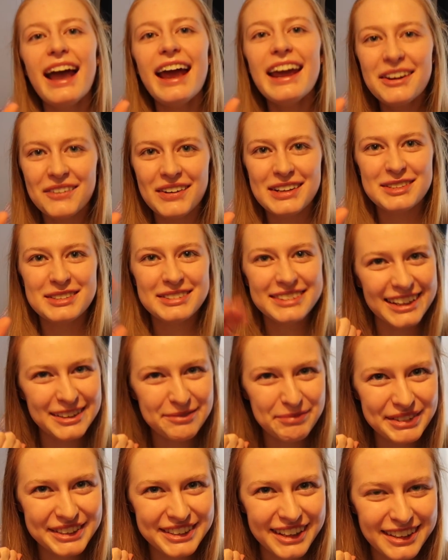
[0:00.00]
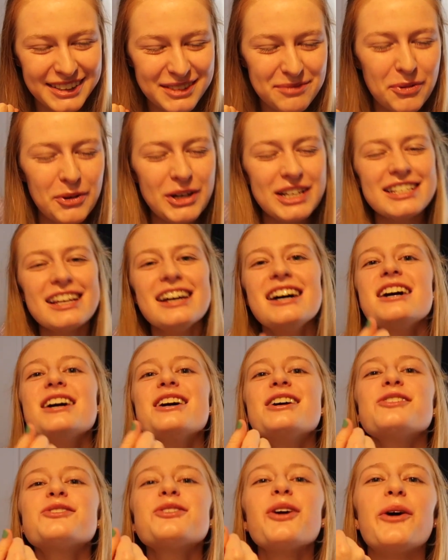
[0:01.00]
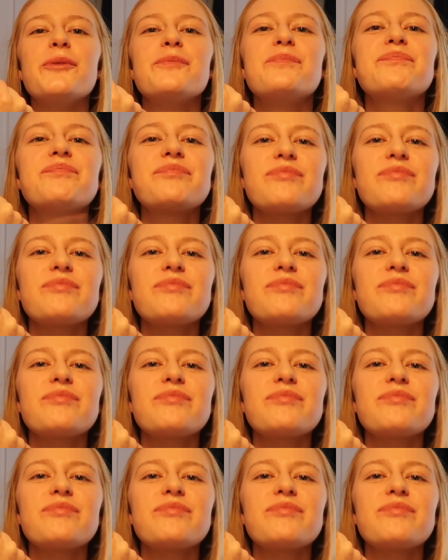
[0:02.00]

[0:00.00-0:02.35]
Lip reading: Anyways, that's besides the point. So